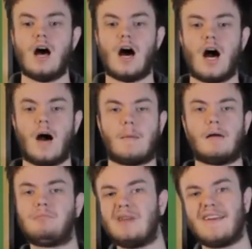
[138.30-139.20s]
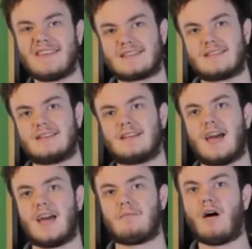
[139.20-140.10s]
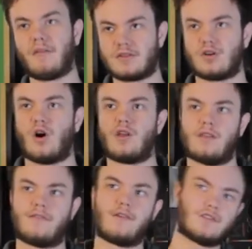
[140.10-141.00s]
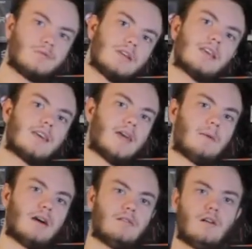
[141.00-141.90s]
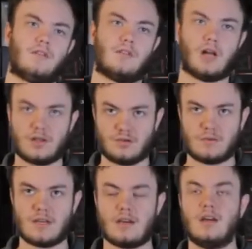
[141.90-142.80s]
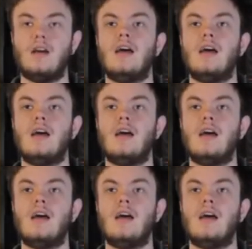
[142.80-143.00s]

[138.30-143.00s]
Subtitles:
I played this game on this card the first week it came out, on launch week,